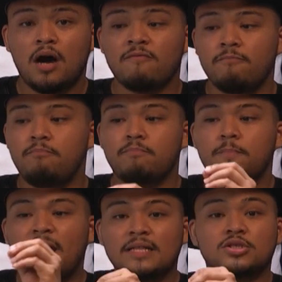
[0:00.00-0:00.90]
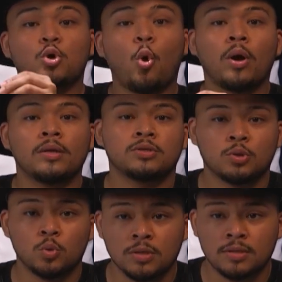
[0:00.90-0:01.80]
of it's going to
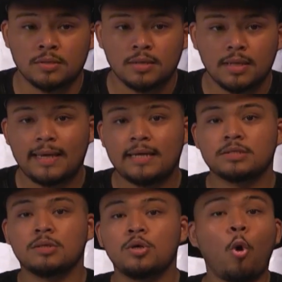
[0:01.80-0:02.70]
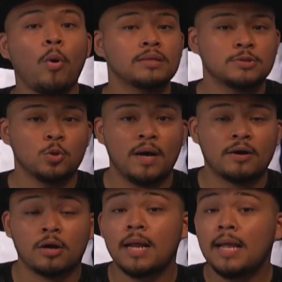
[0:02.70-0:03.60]
do good, it's going to do
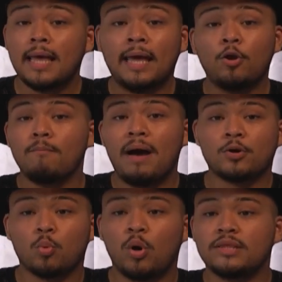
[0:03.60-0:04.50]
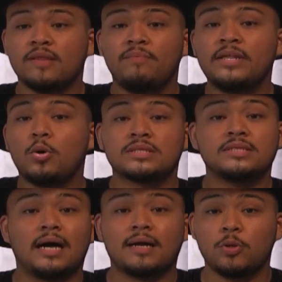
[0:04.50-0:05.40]
better, and no matter what, the video is
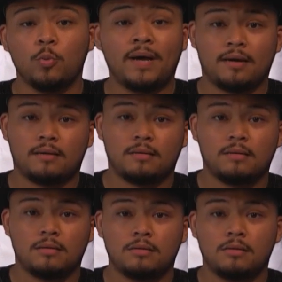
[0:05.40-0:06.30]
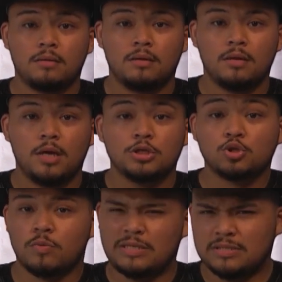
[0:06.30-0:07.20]
not gonna do bad.
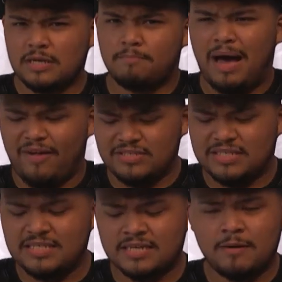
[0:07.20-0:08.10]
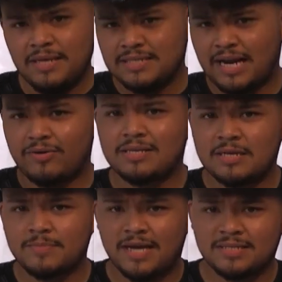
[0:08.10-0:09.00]
So that's to say, manifestation could be scary in
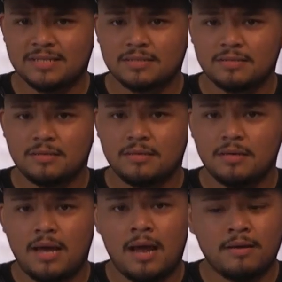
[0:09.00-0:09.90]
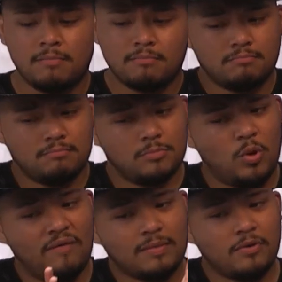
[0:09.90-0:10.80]
some cases, and
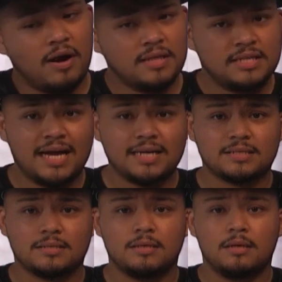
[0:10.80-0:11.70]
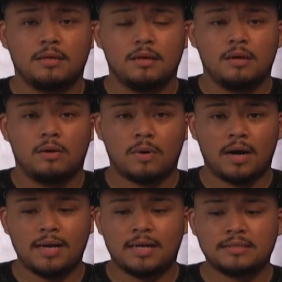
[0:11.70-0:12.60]
you have to learn how to detach,
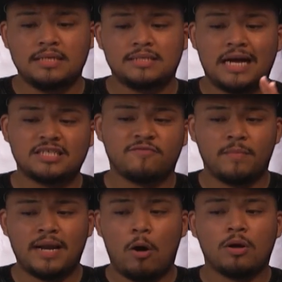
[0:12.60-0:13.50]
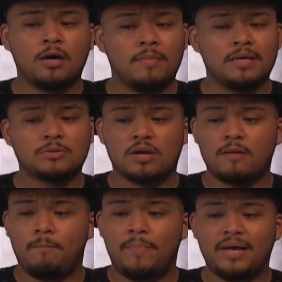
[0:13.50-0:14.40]
right? Because detaching from an outcome is one of
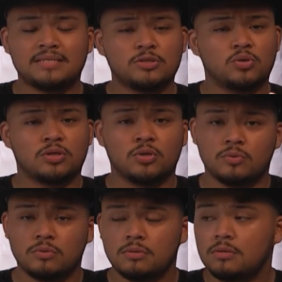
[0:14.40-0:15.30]
the best things you can do.